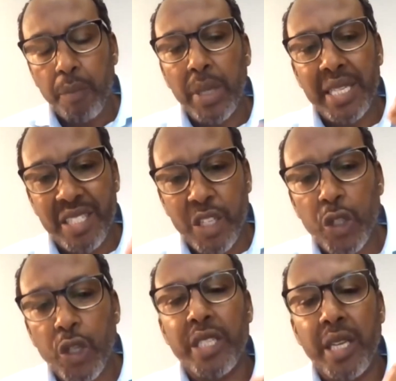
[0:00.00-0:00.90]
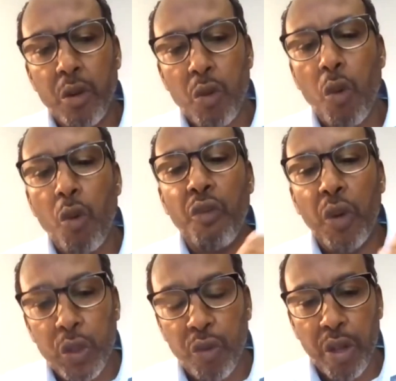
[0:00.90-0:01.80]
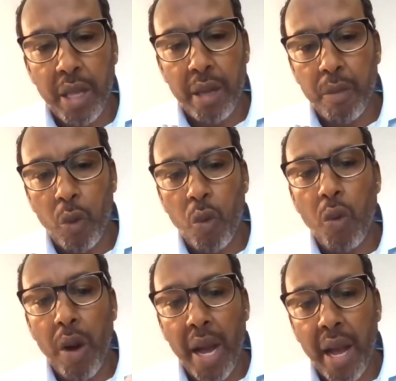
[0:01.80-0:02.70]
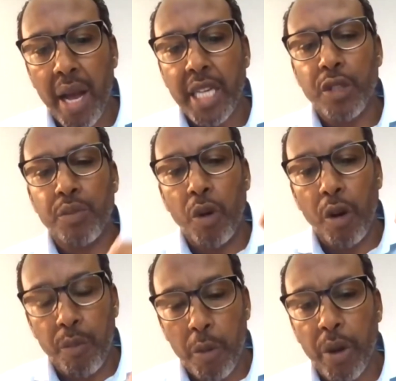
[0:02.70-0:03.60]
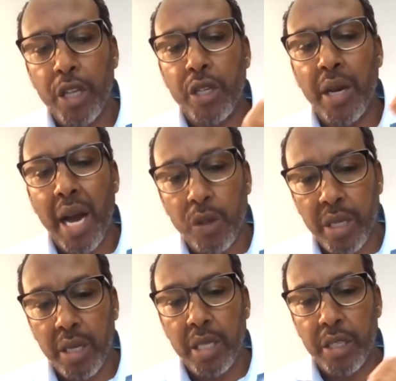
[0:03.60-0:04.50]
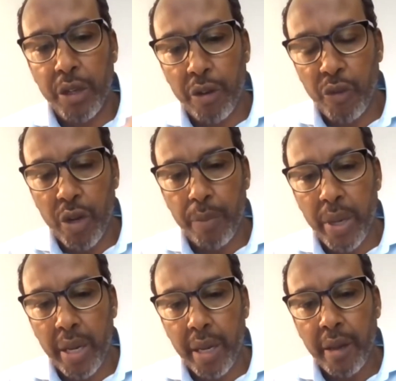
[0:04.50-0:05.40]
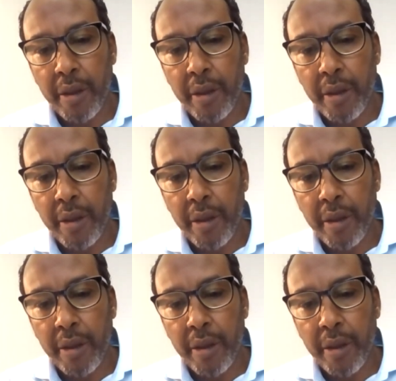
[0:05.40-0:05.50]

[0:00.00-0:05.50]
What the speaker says: but is interested in who votes for them, who are a small population outside the city of Winnipeg,